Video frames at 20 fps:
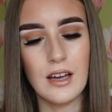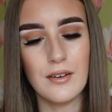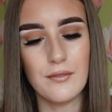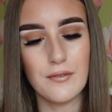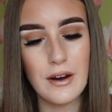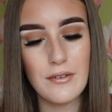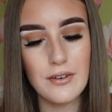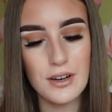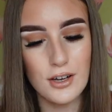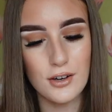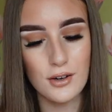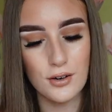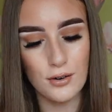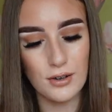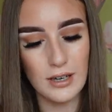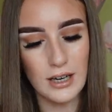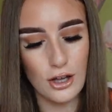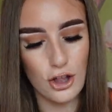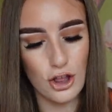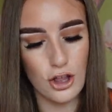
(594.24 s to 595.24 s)
very
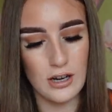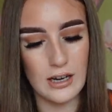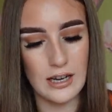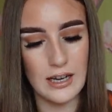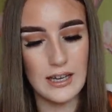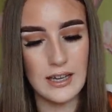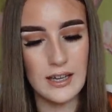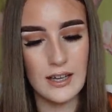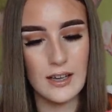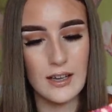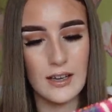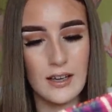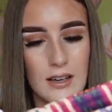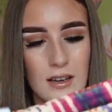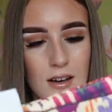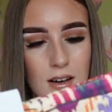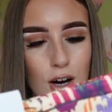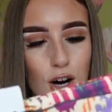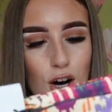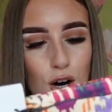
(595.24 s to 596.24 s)
cool actually.
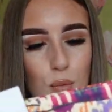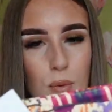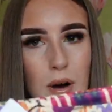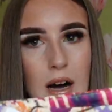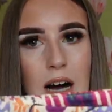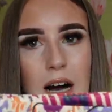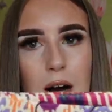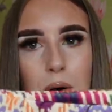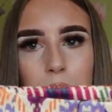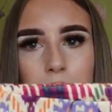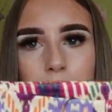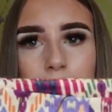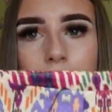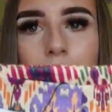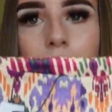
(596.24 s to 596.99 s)
Oh wow.